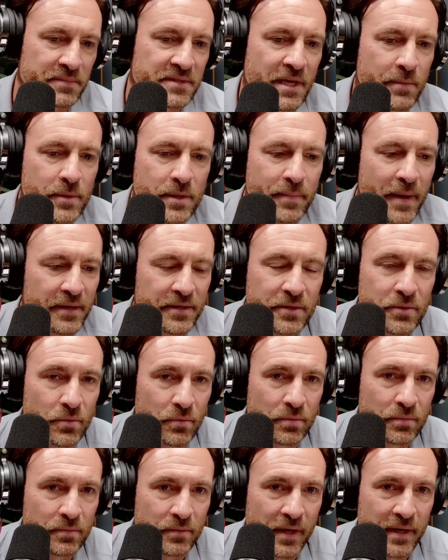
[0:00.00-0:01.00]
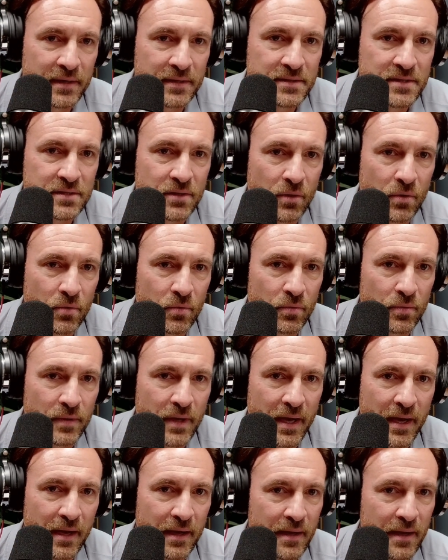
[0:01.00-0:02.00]
Tell me about you, right? So,
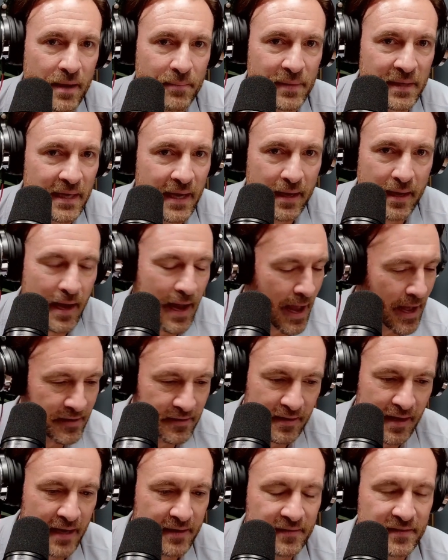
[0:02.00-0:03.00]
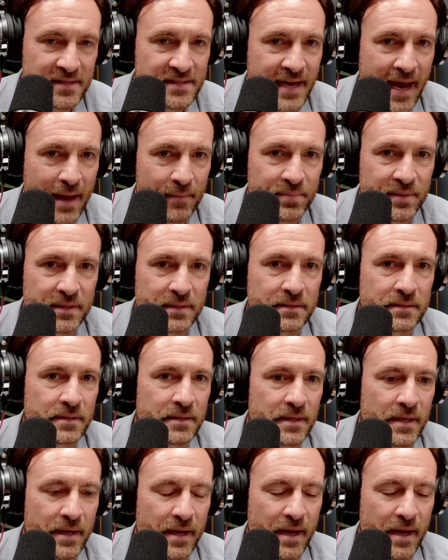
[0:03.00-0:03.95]
how did this happen?